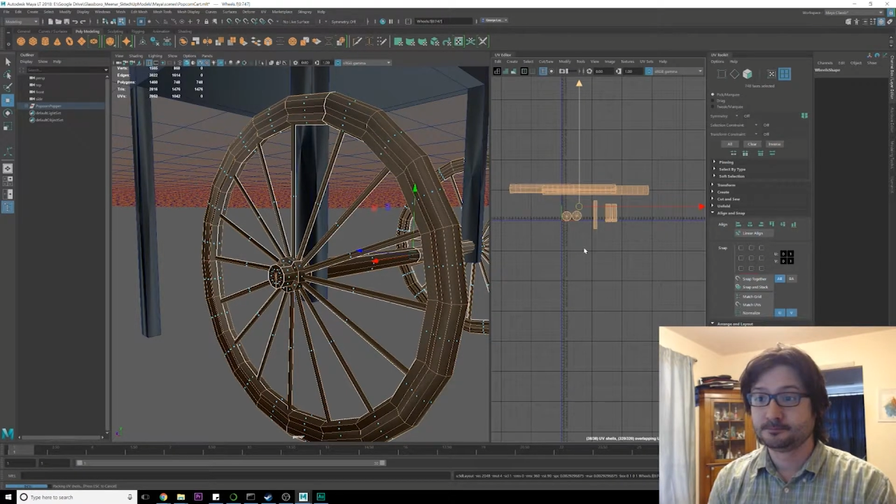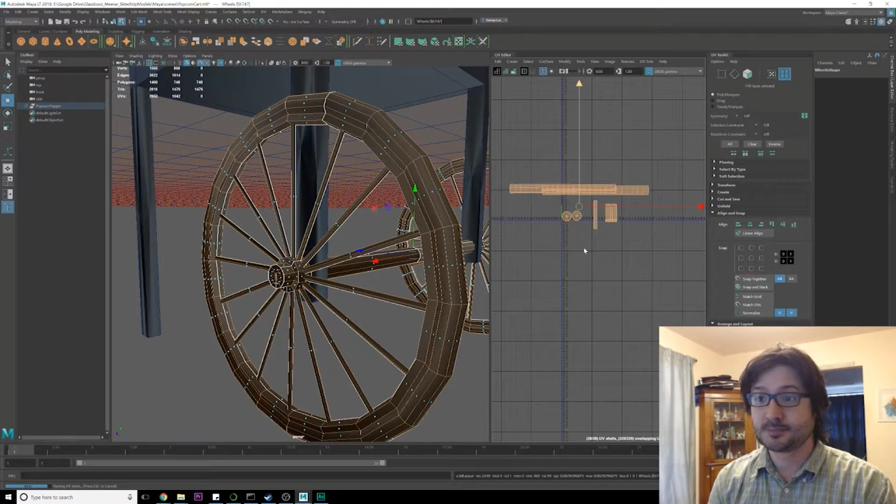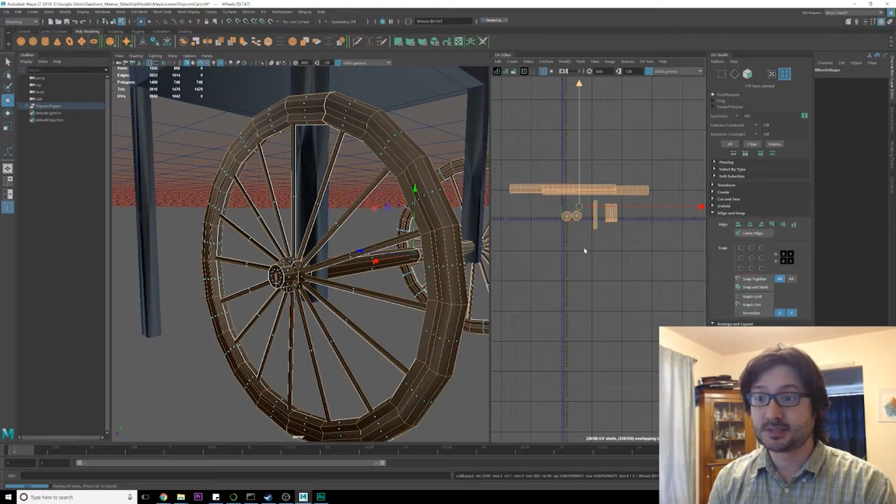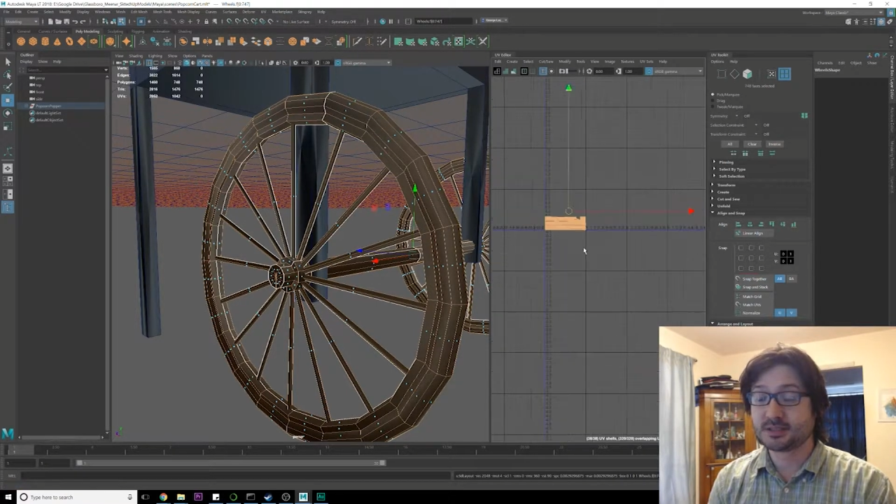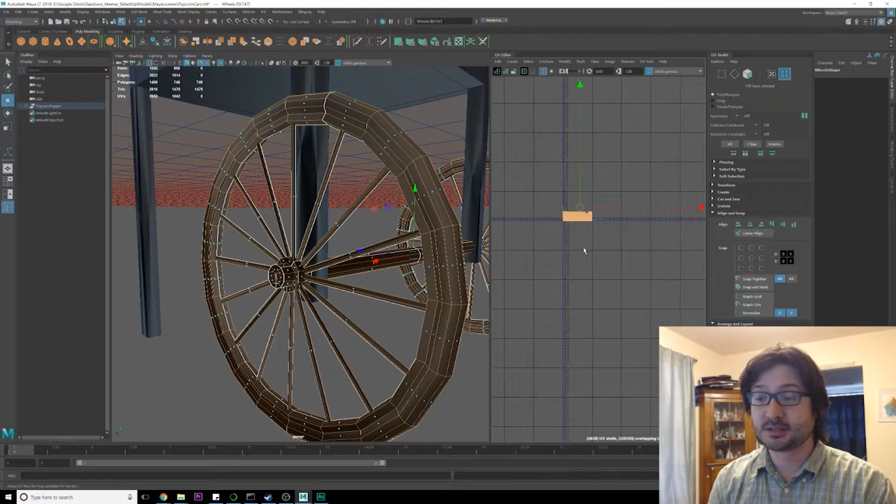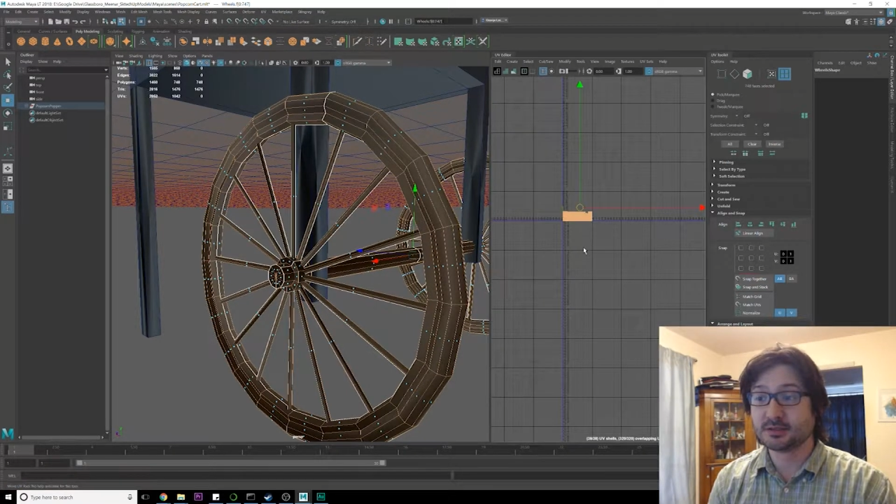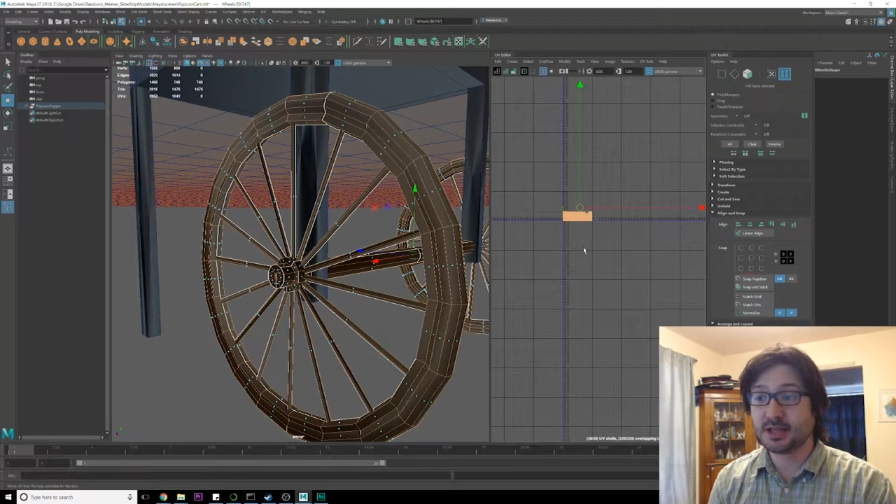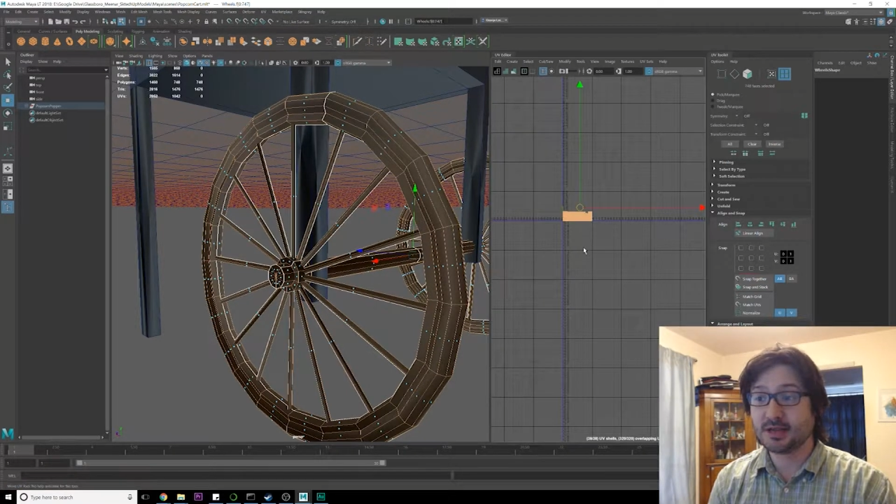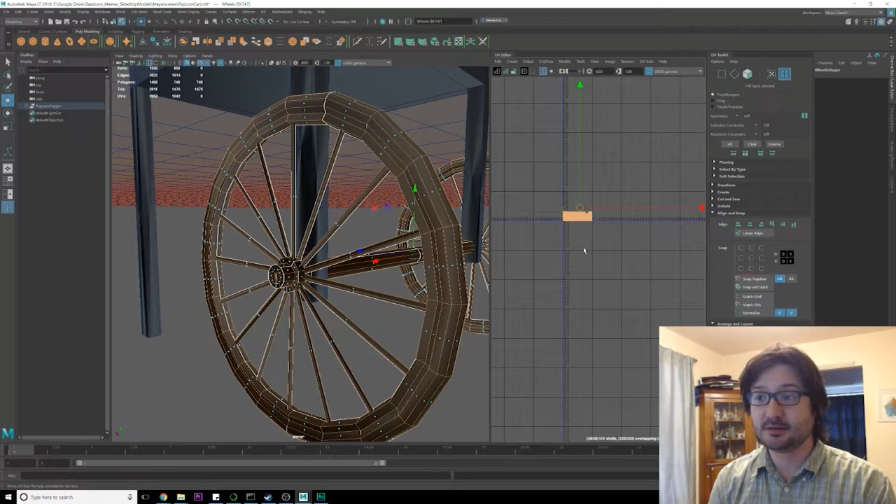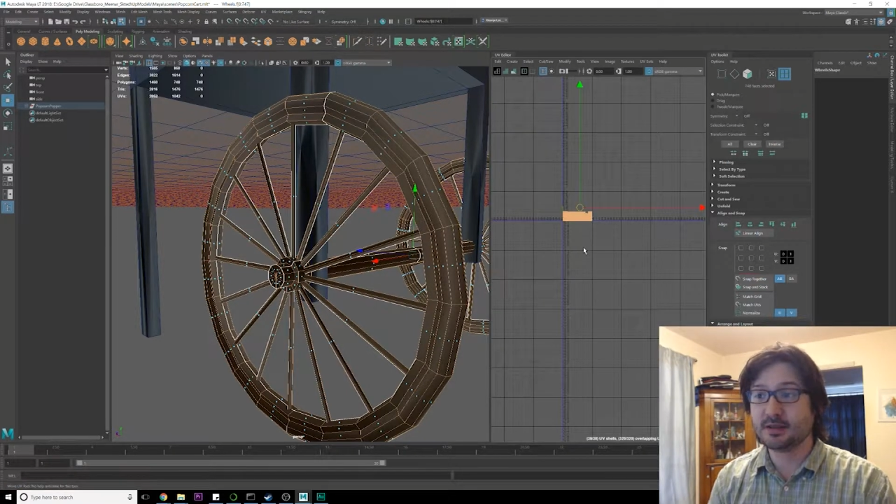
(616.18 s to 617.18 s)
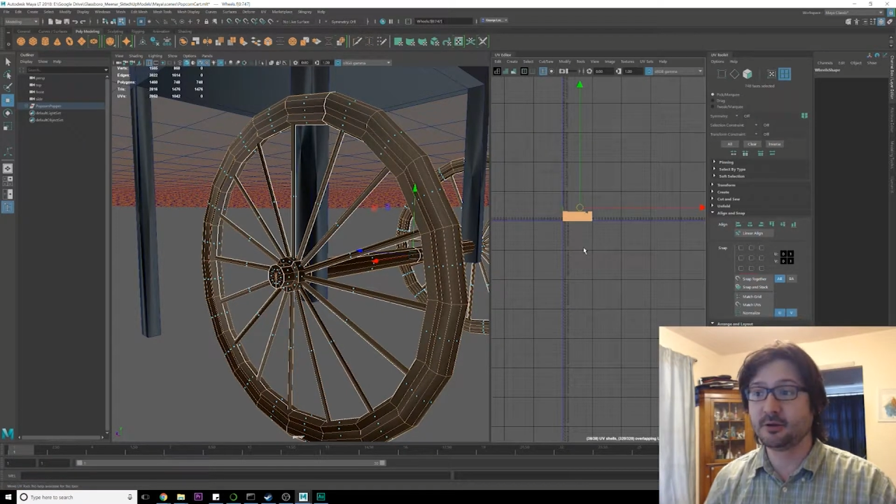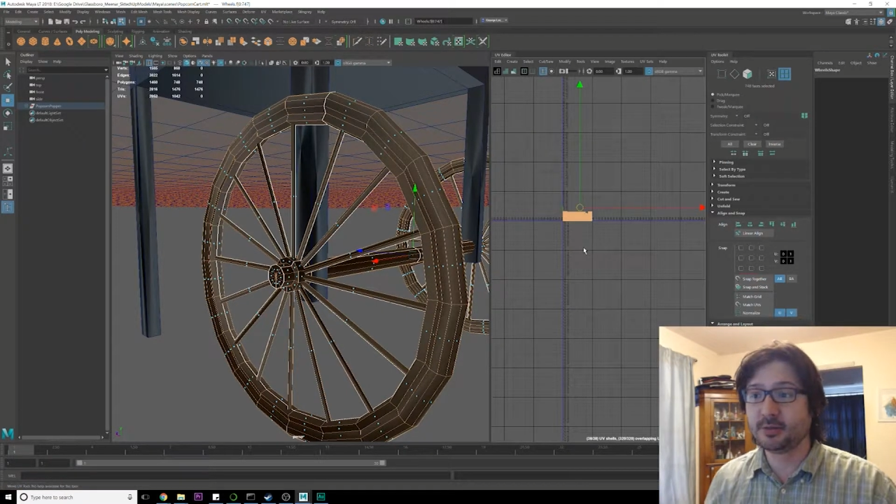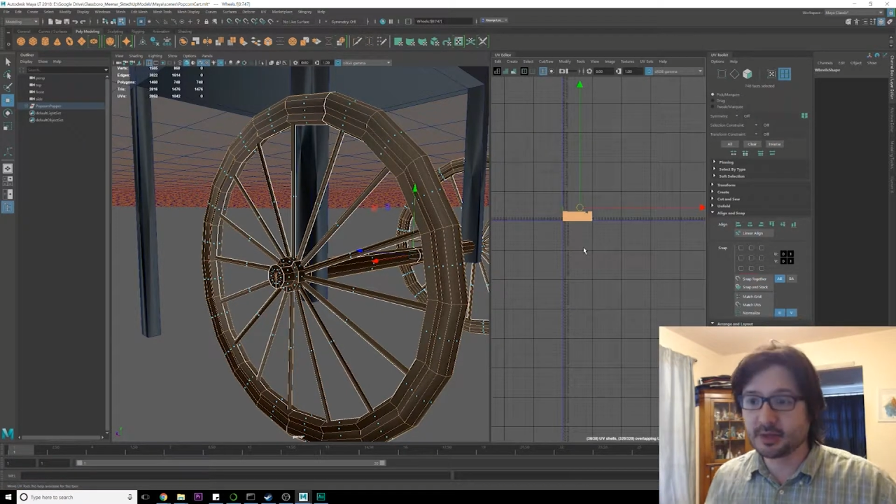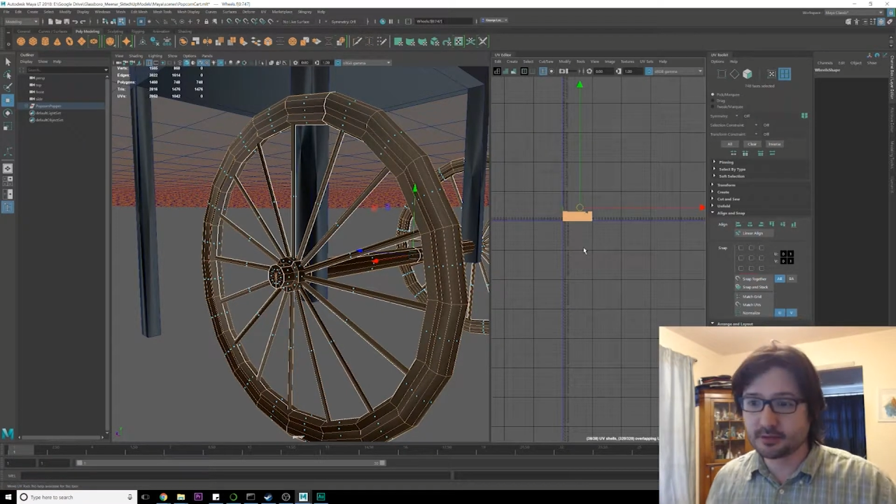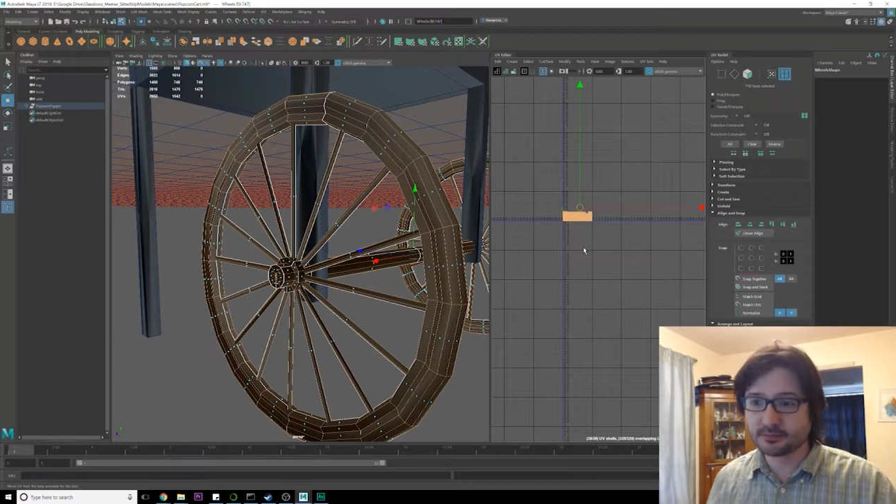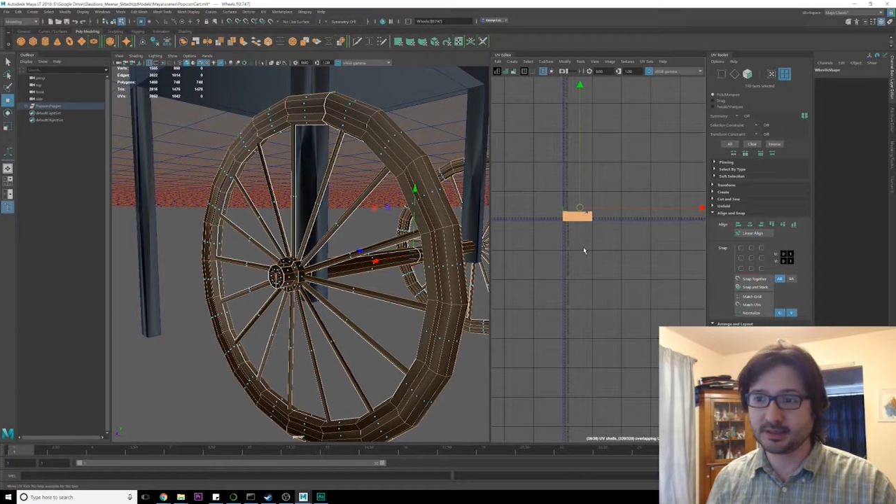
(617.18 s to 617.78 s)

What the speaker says: This is a lot. There we go.